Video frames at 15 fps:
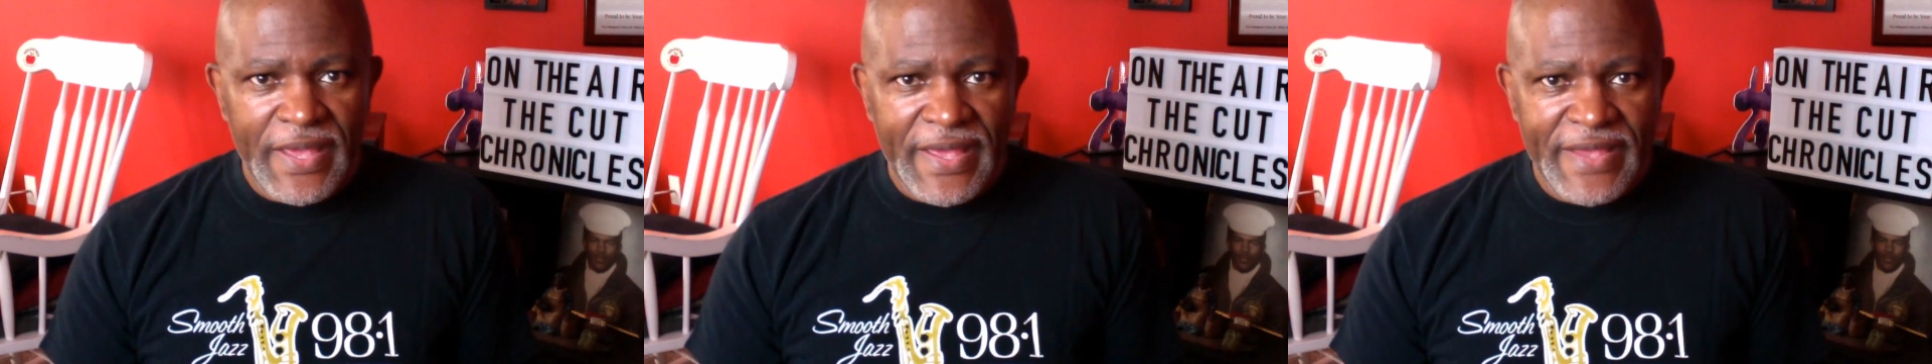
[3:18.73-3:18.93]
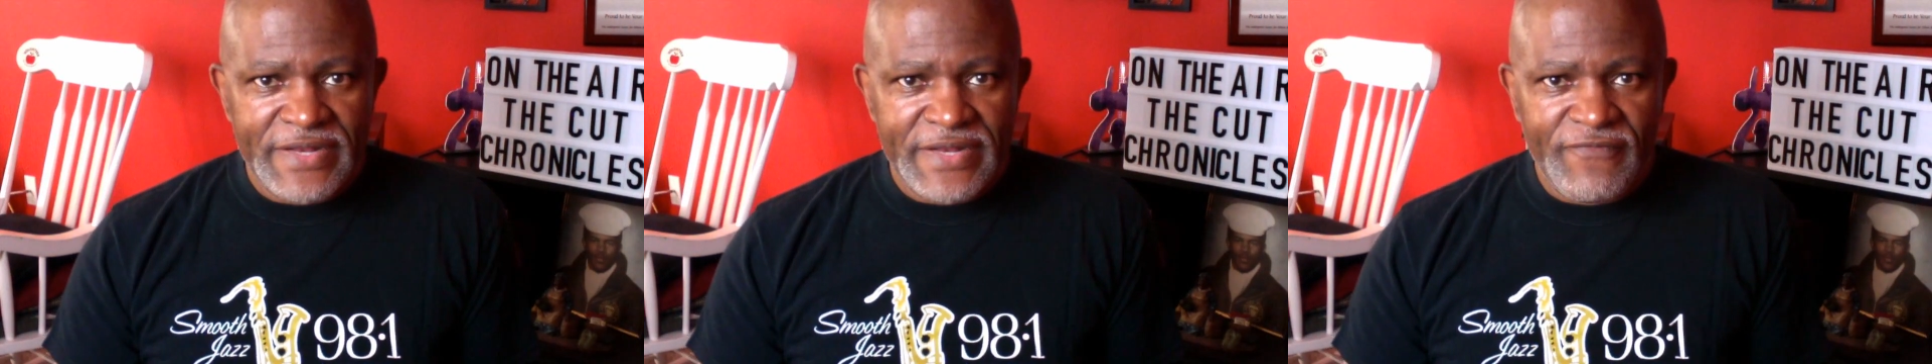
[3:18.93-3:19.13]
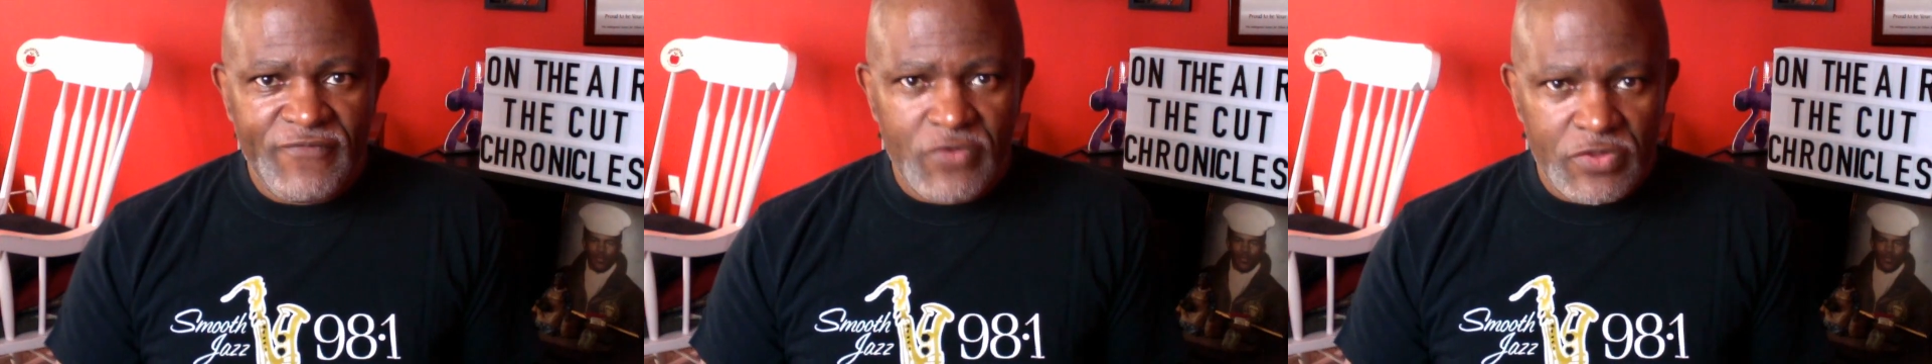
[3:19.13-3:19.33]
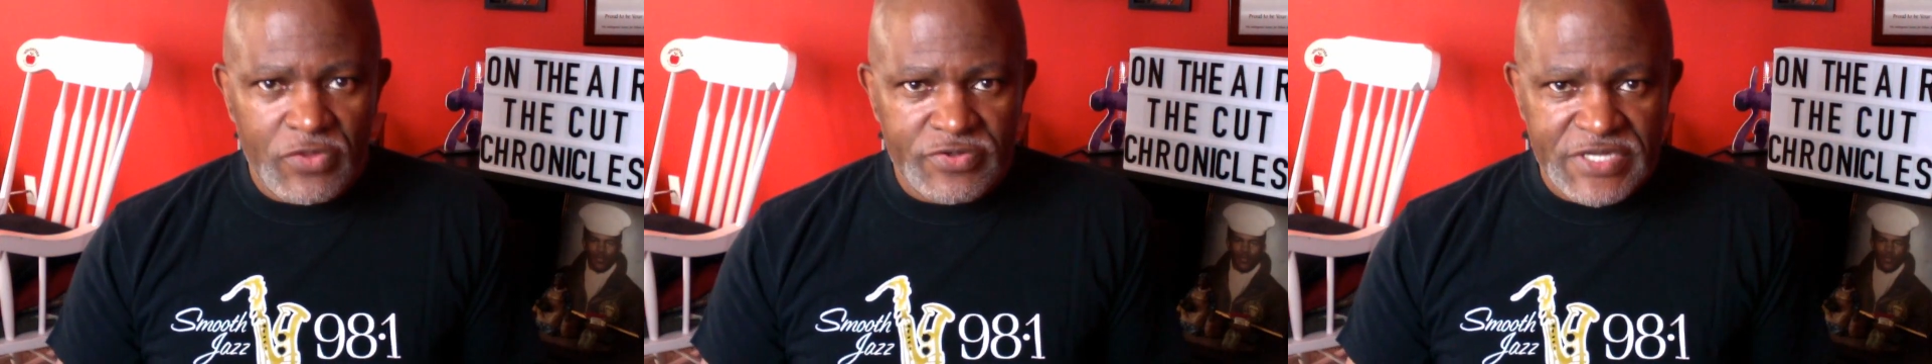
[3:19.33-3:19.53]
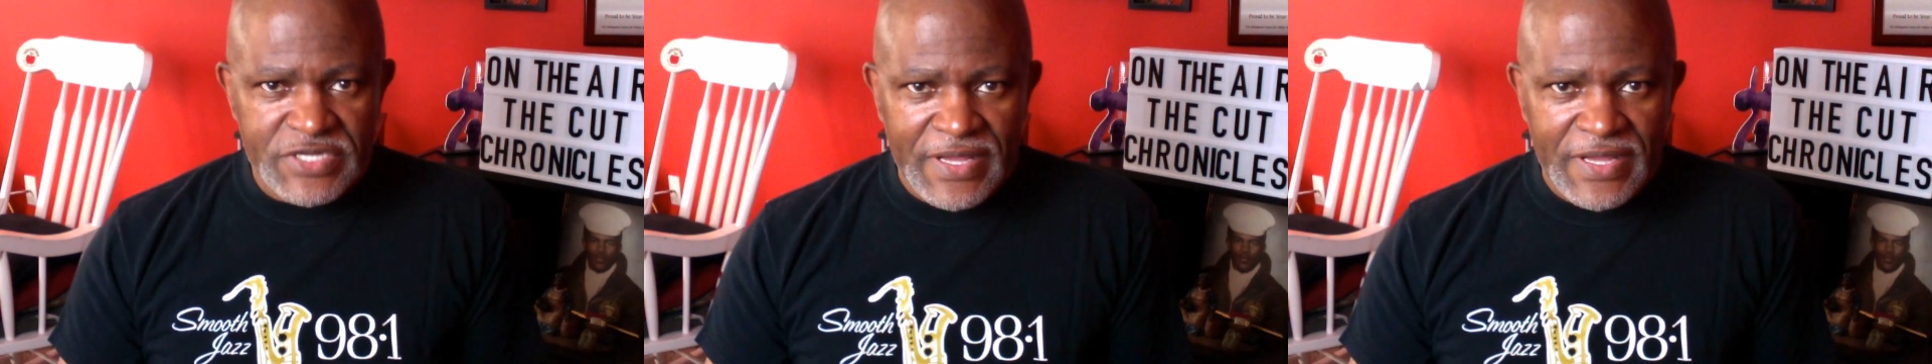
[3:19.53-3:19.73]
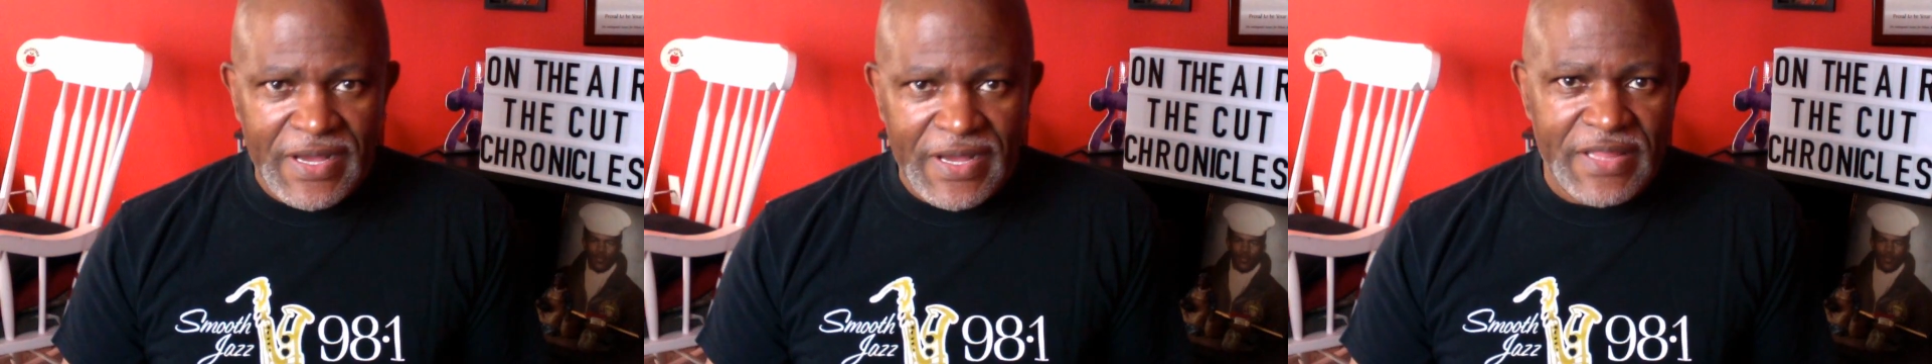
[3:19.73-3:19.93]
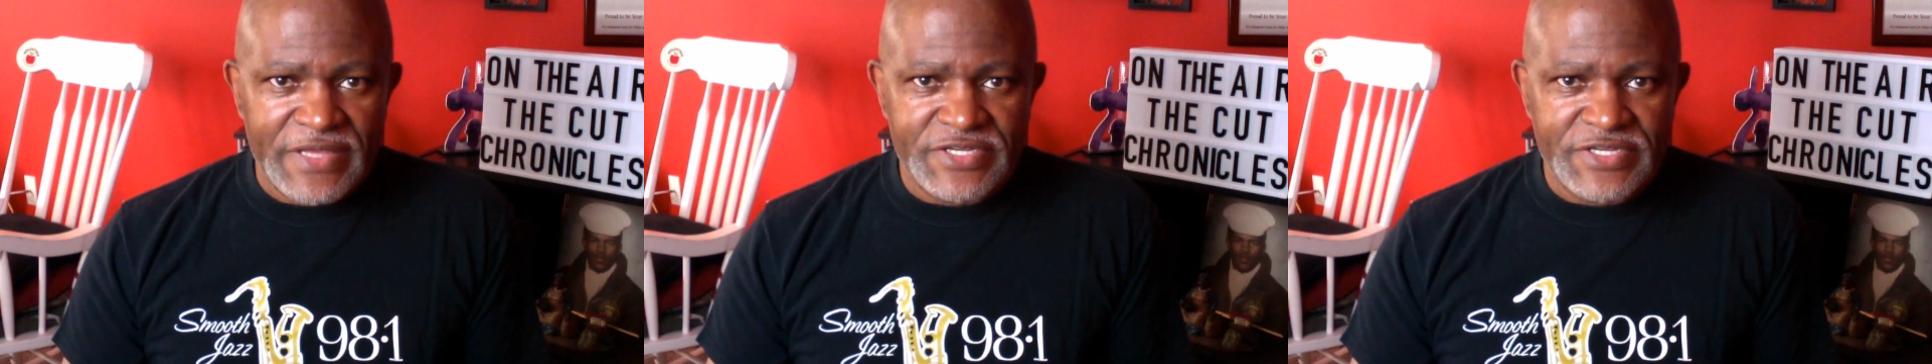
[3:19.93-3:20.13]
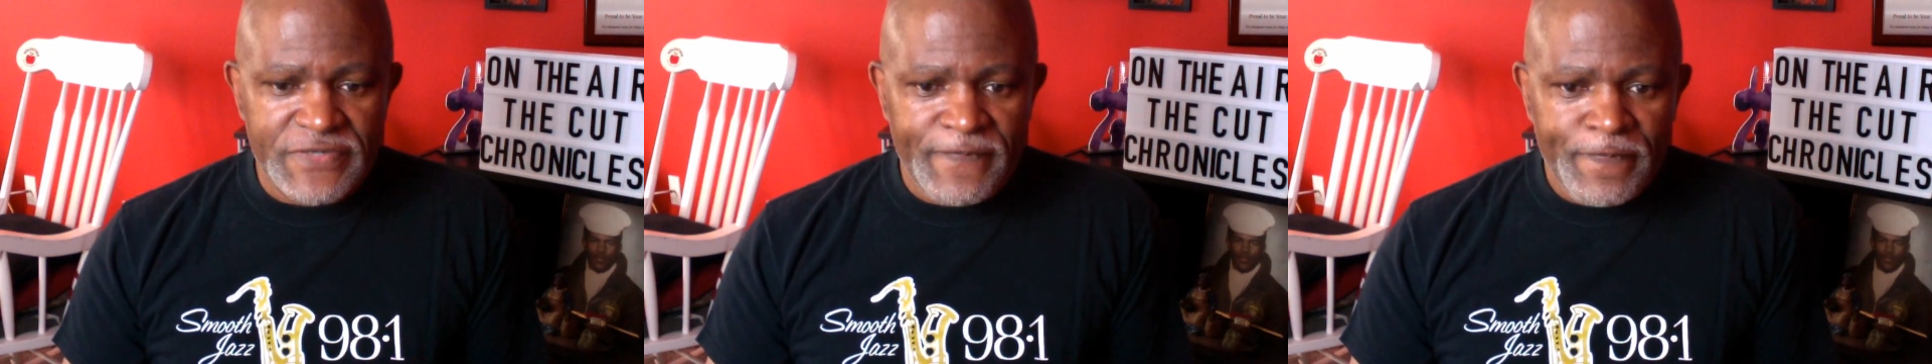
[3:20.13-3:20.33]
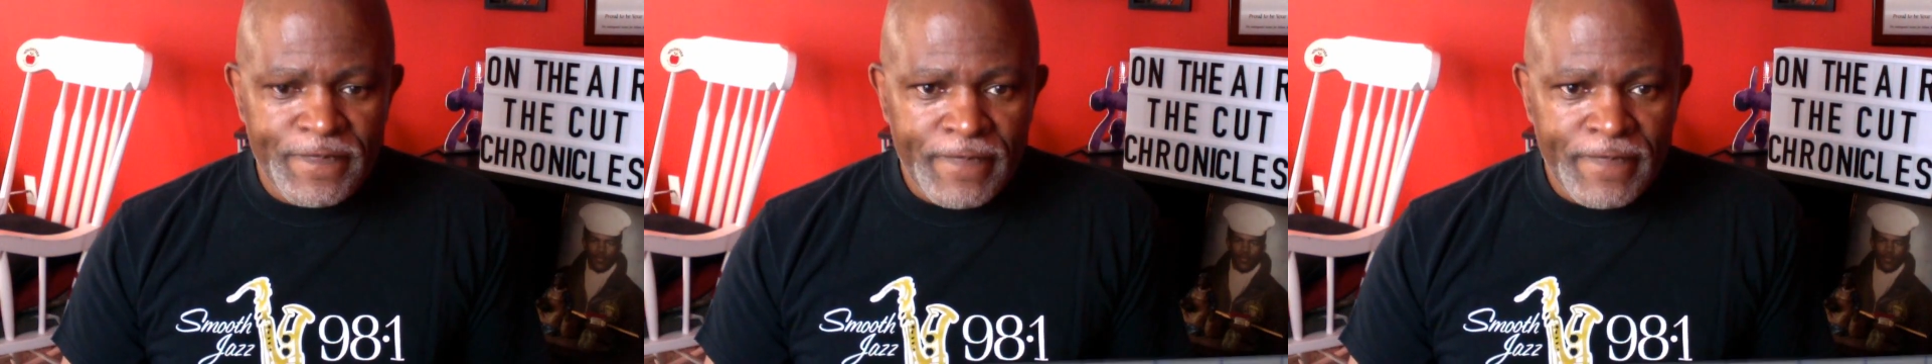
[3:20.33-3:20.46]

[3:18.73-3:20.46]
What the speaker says: at Fullerton College.